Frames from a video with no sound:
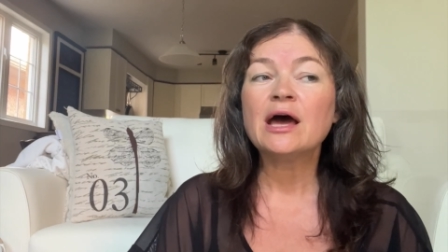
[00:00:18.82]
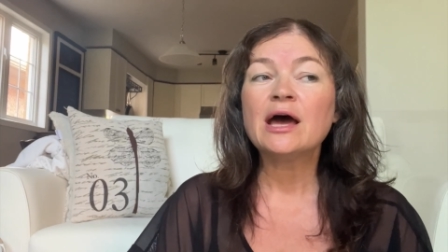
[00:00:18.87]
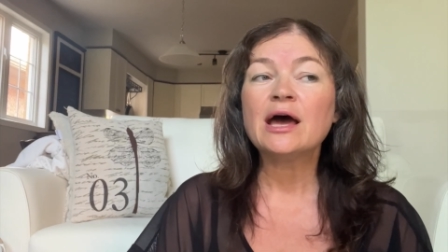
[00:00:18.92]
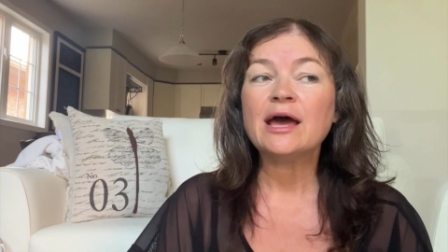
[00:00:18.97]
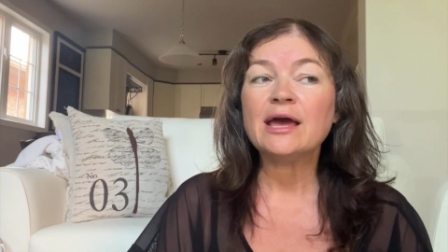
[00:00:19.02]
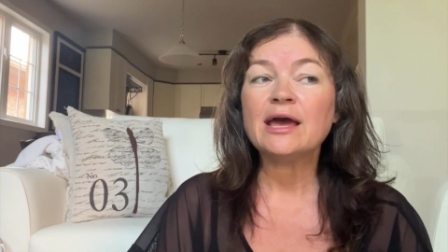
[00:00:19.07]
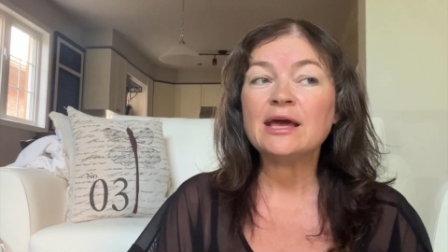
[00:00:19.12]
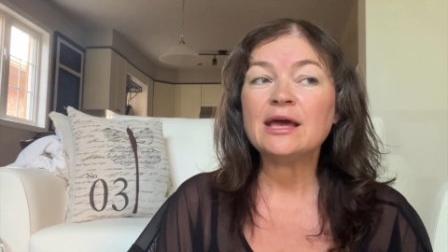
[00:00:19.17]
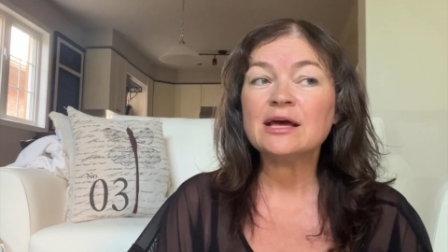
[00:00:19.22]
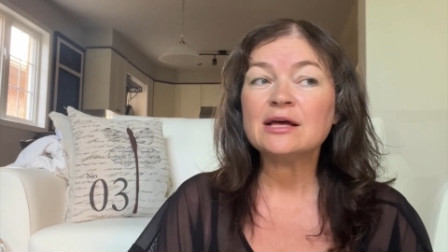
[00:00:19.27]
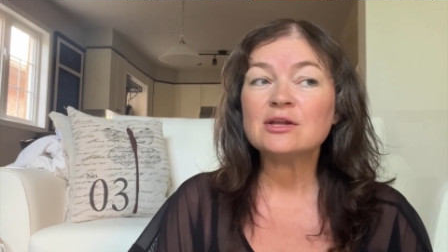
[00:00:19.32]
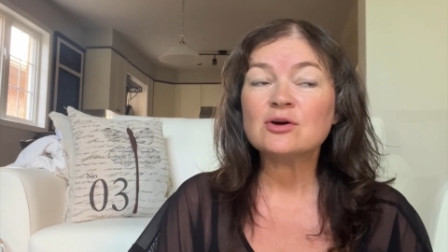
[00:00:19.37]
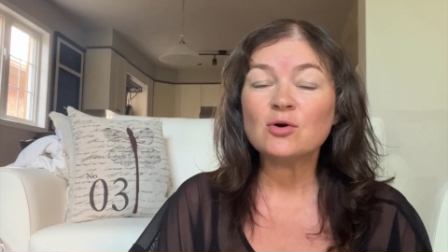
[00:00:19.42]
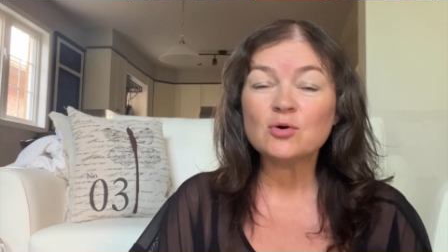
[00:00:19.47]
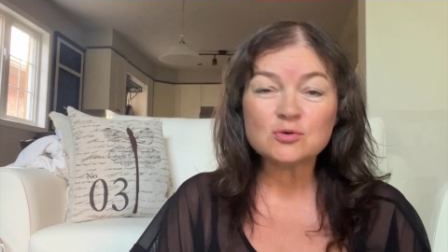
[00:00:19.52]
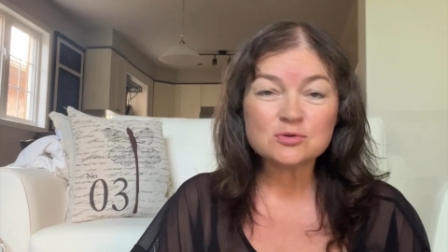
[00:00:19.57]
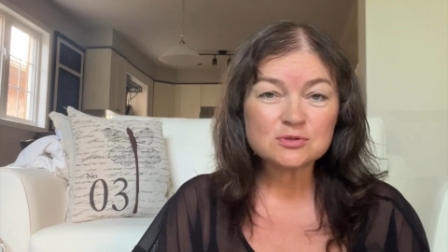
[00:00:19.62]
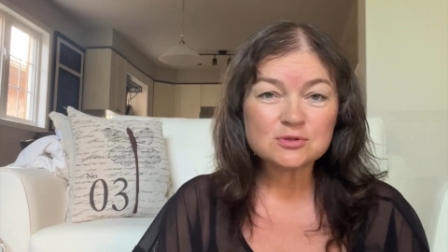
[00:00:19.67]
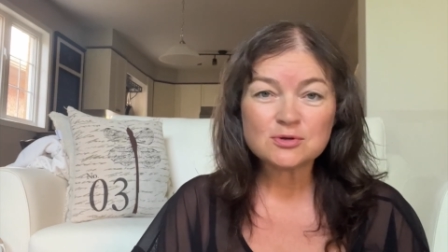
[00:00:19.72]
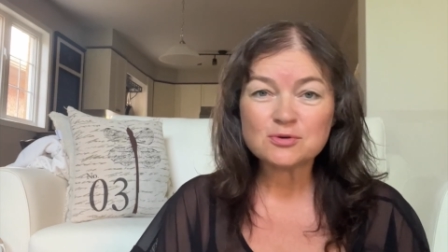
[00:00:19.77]
And
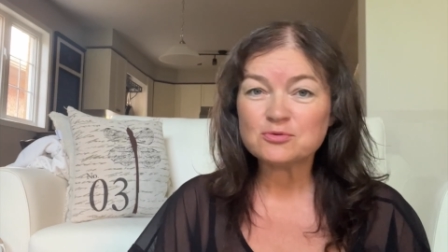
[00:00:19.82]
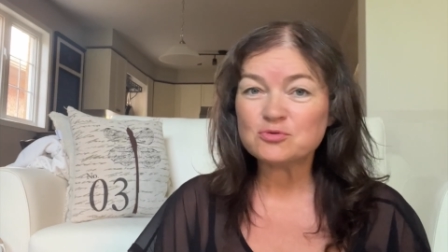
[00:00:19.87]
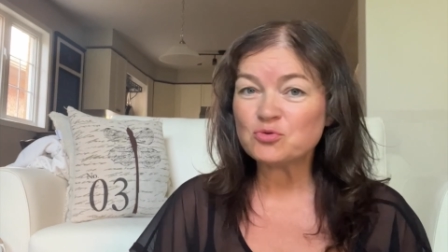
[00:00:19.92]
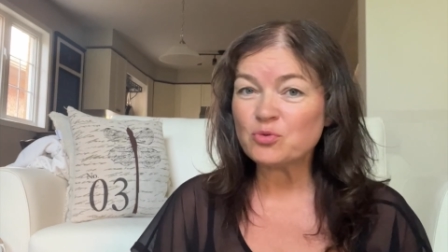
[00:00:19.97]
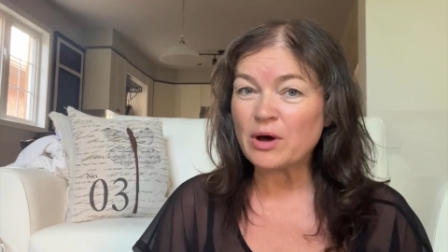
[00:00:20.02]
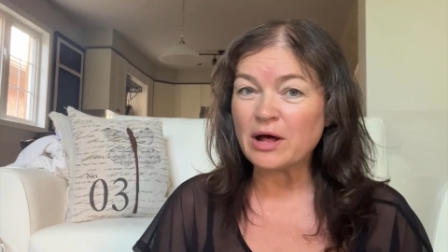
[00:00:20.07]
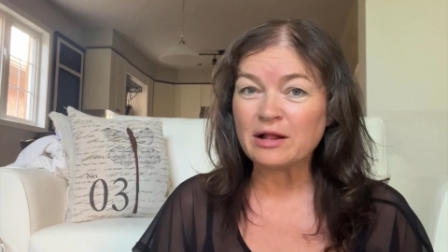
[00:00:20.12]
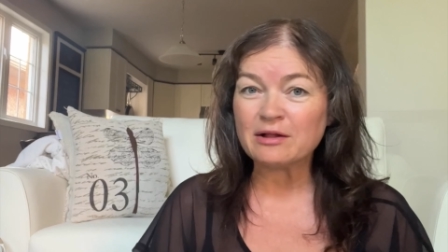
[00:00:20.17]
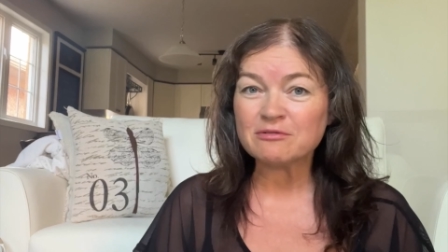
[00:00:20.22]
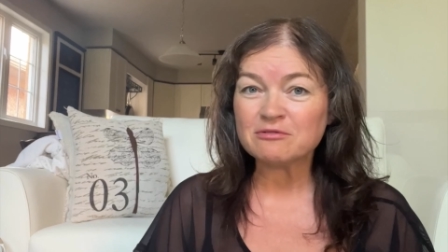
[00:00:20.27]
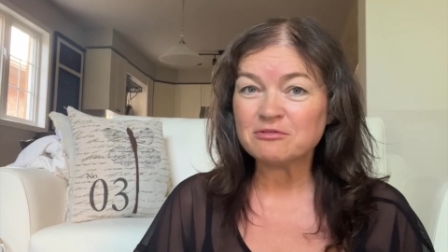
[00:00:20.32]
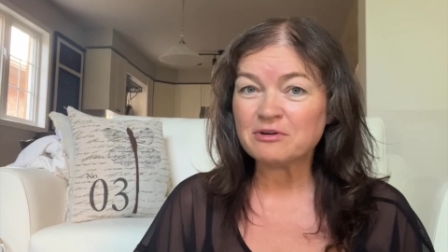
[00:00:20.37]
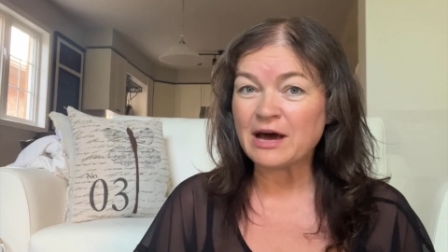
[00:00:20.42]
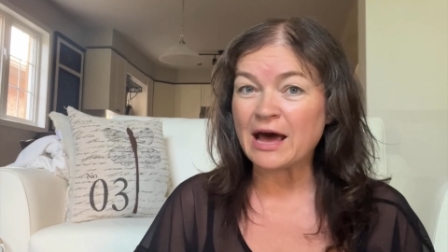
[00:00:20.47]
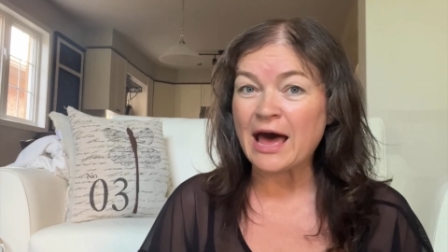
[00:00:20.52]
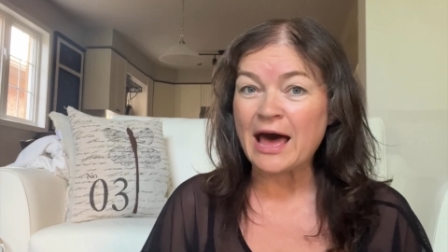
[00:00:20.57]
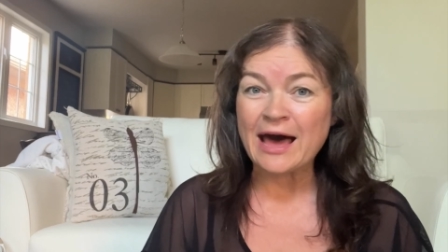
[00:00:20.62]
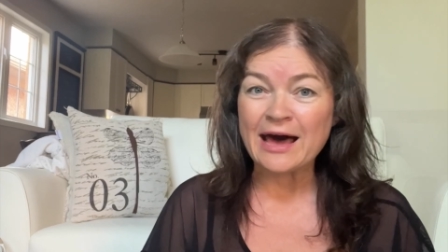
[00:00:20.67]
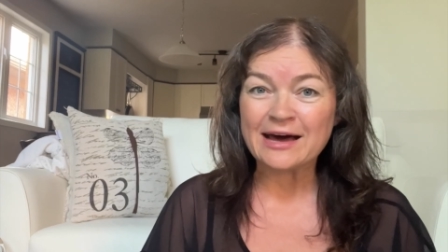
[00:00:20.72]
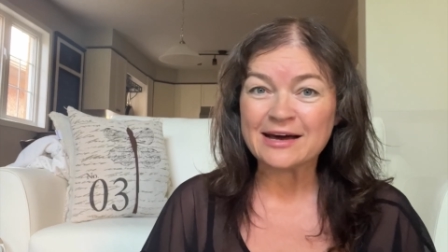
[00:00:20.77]
also 12
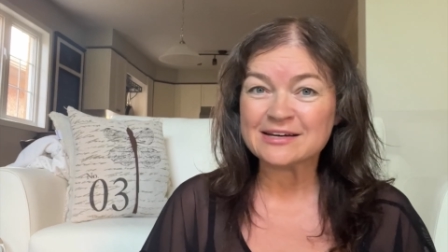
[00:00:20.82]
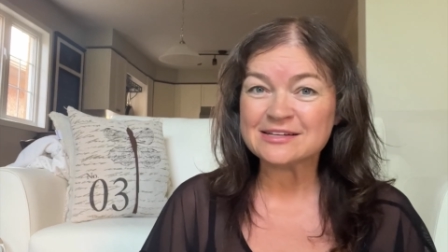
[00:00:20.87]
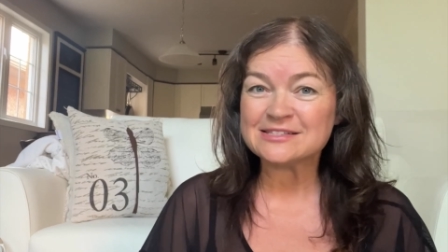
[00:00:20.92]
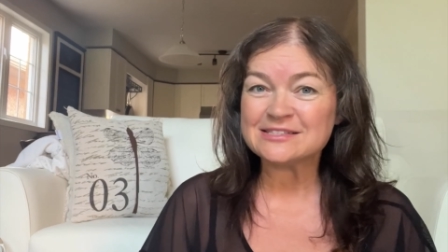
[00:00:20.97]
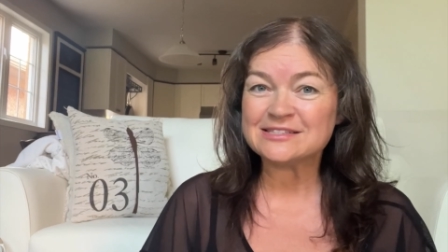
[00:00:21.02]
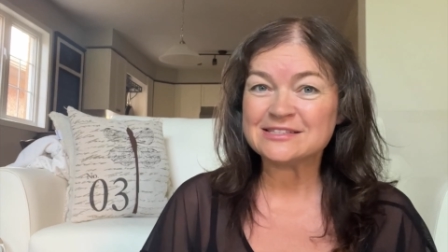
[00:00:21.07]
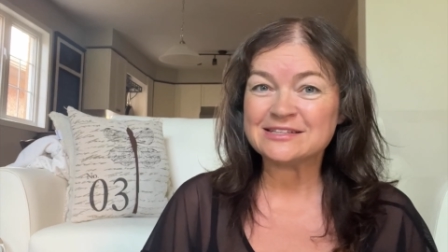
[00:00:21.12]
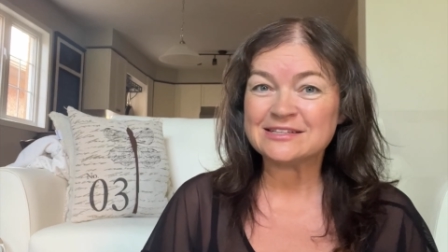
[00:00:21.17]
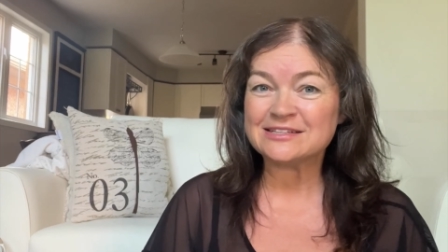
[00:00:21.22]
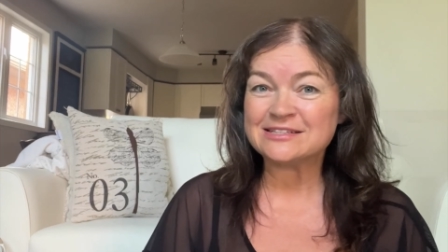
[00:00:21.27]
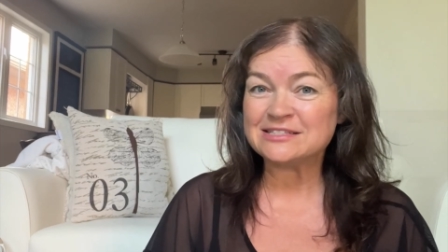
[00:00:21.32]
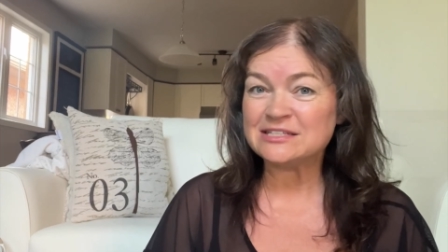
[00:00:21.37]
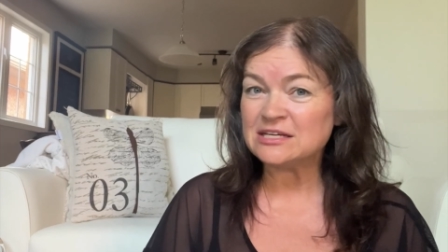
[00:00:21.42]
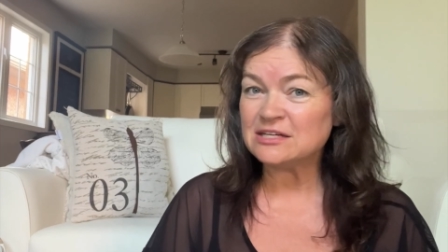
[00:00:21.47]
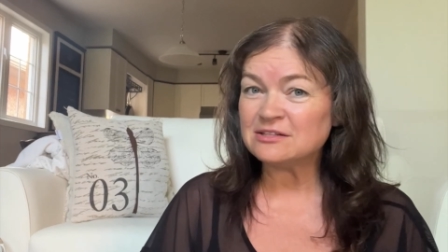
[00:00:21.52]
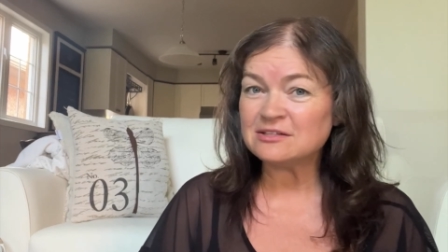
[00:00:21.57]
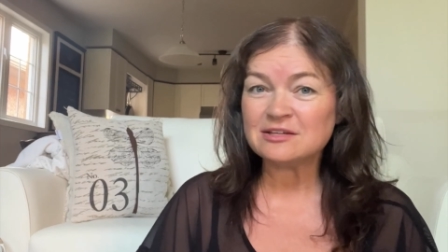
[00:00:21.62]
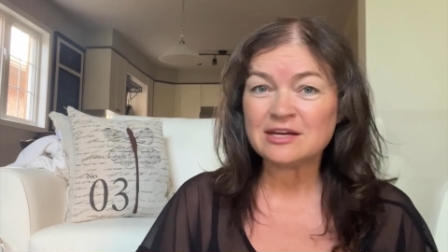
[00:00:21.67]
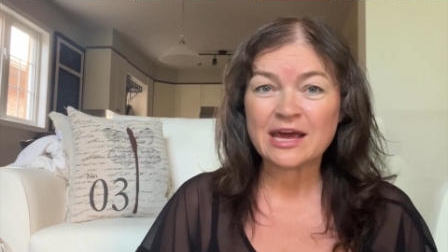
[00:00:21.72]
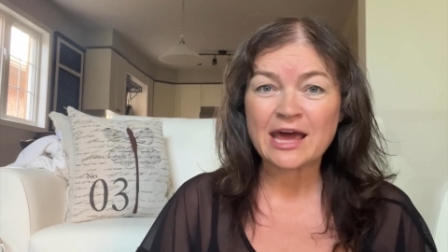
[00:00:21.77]
hacks,
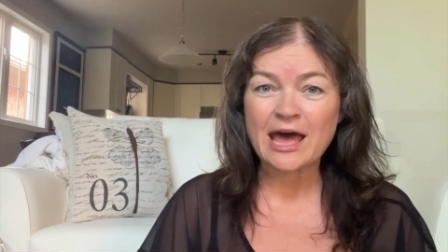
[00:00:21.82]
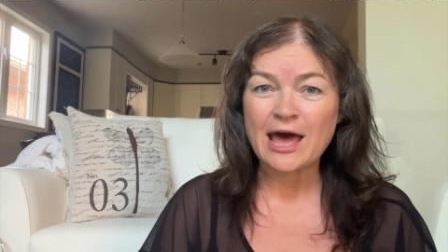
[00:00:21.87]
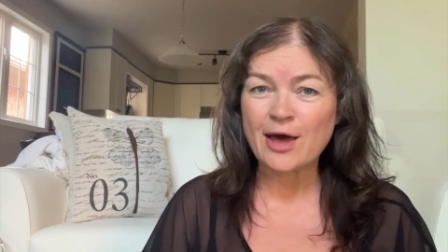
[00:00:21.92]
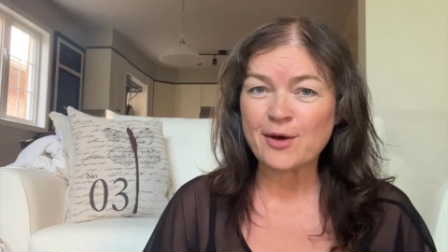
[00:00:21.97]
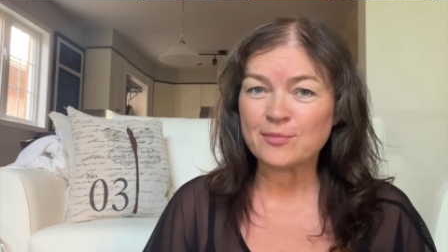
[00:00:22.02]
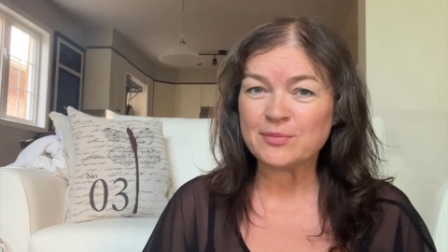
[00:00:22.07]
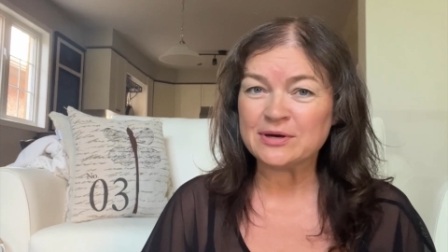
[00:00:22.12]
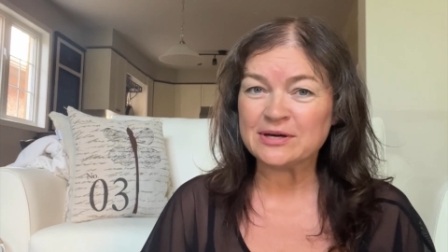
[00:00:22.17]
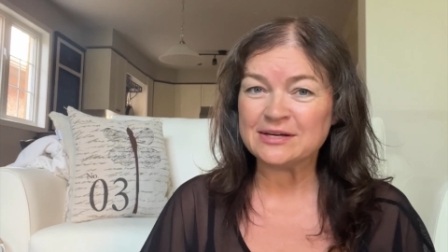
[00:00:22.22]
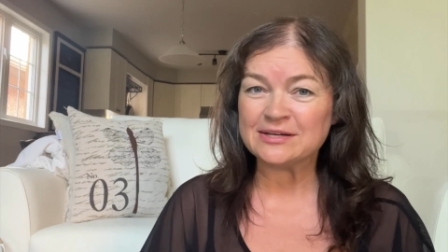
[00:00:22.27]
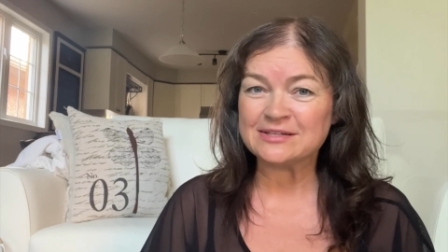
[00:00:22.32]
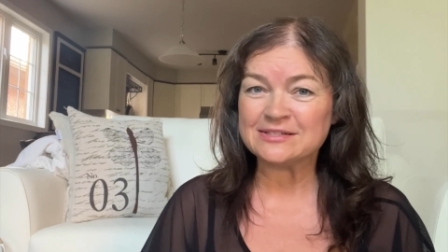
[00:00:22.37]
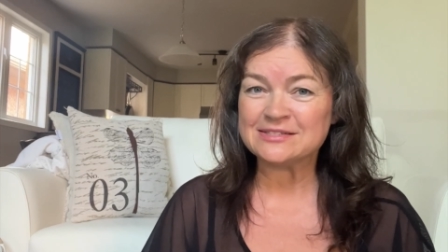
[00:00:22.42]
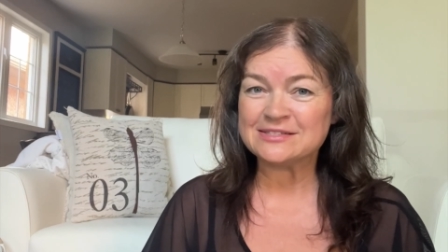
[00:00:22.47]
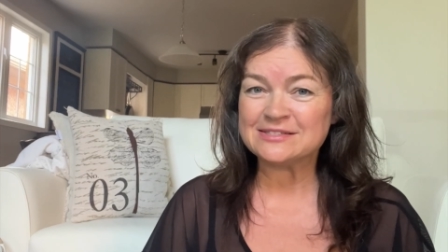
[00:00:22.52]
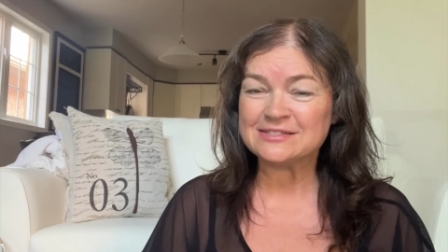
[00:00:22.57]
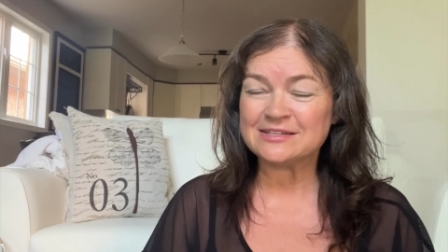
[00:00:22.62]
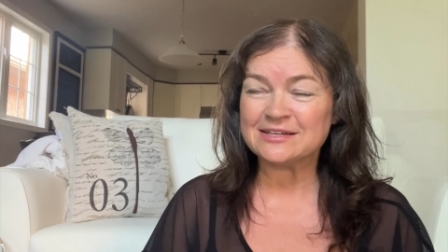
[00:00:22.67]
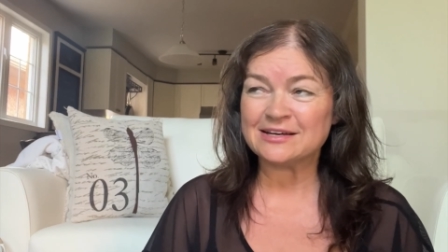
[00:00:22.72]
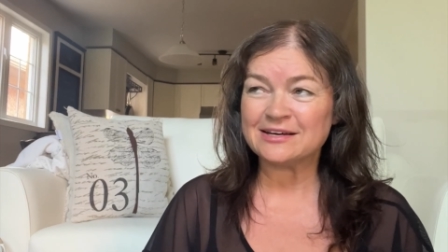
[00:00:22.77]
day-to-day
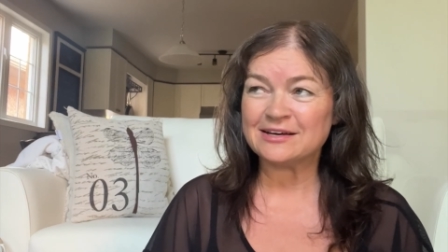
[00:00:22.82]
habits,